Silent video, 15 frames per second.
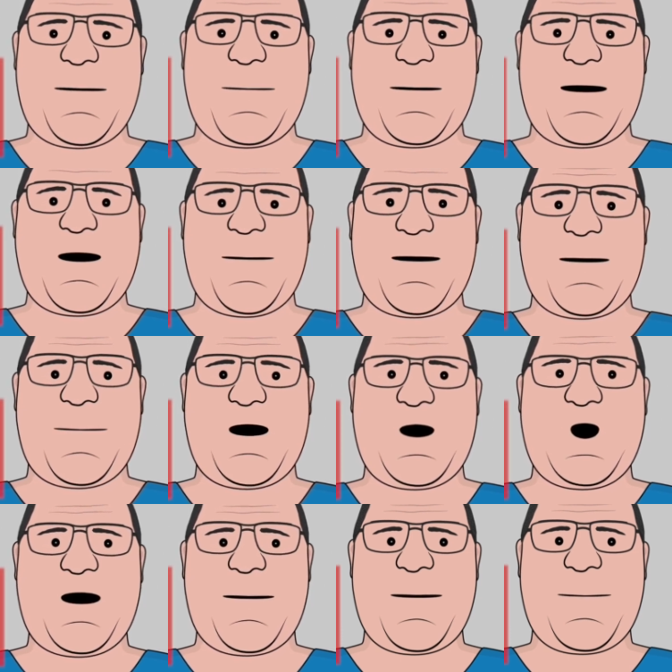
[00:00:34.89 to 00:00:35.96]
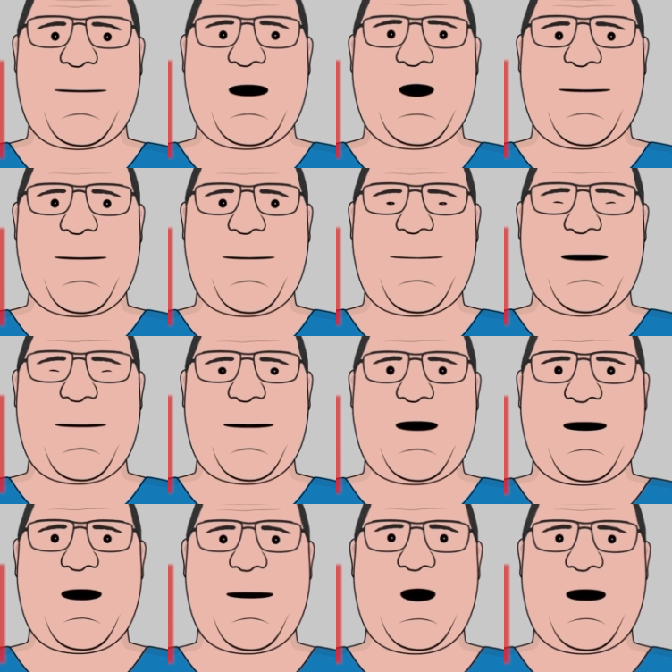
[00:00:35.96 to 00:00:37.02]
Not a big deal, you'd think, at
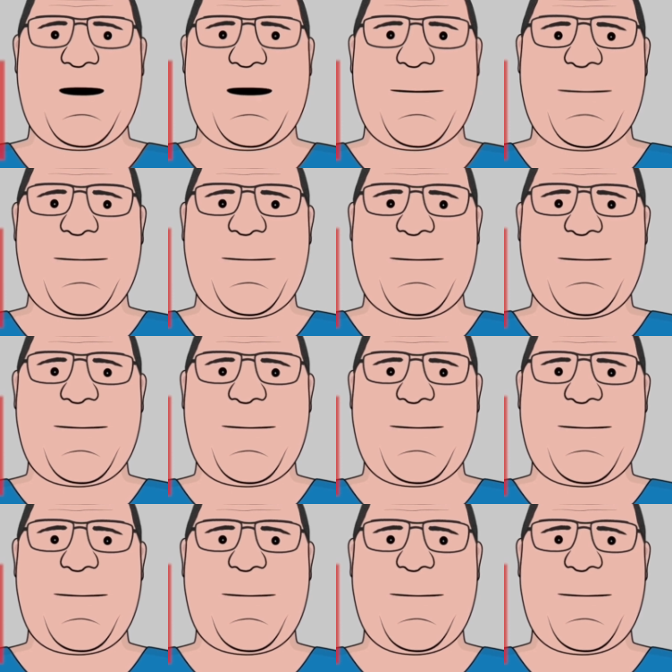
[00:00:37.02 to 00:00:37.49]
my age.